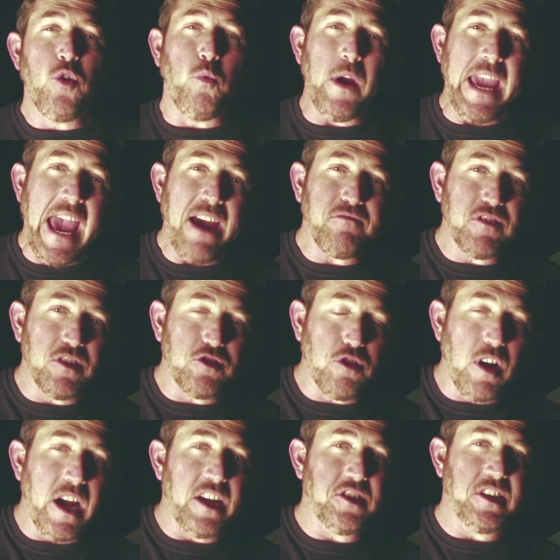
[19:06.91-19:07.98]
We have to
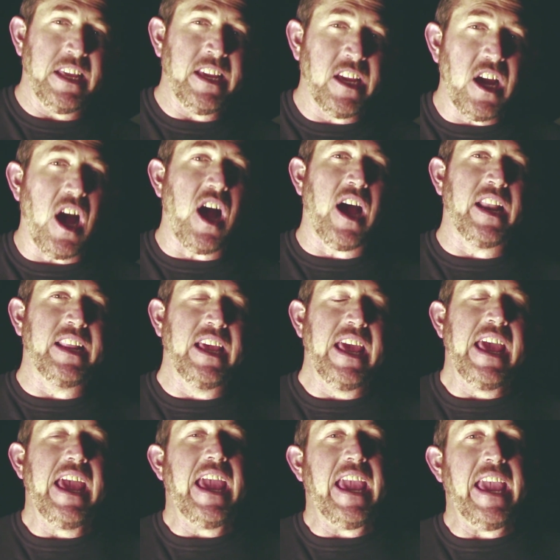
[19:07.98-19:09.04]
trust in God
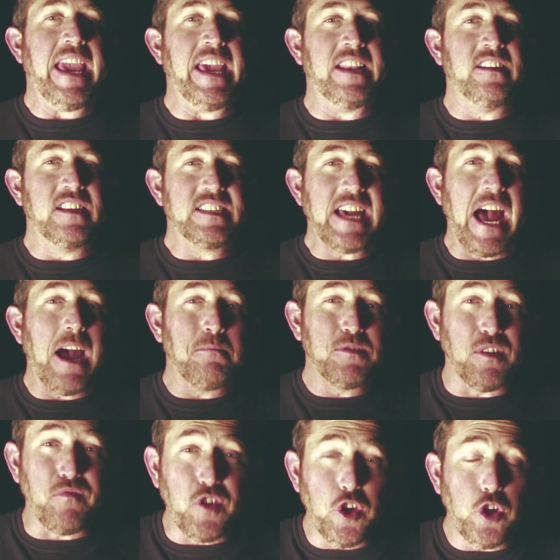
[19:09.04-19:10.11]
in
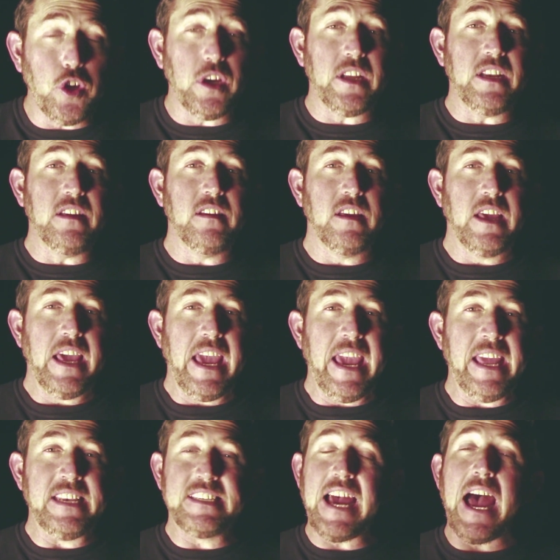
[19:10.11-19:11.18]
times of good,
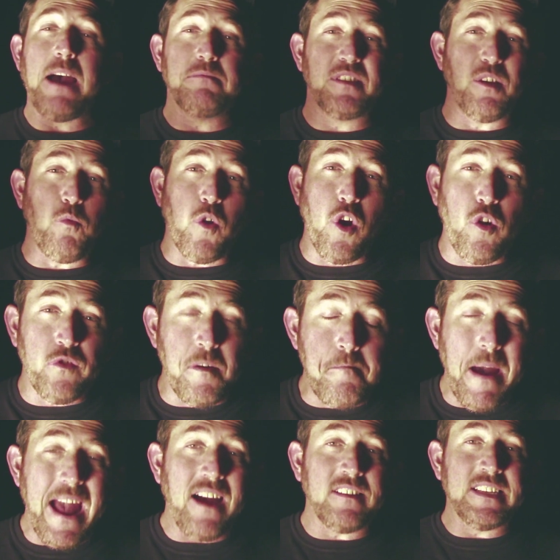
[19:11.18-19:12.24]
in times that we're on the
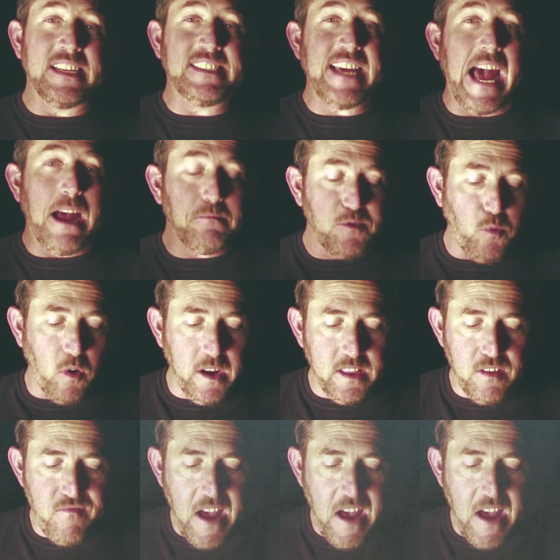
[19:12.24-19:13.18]
mountain, in times we're in the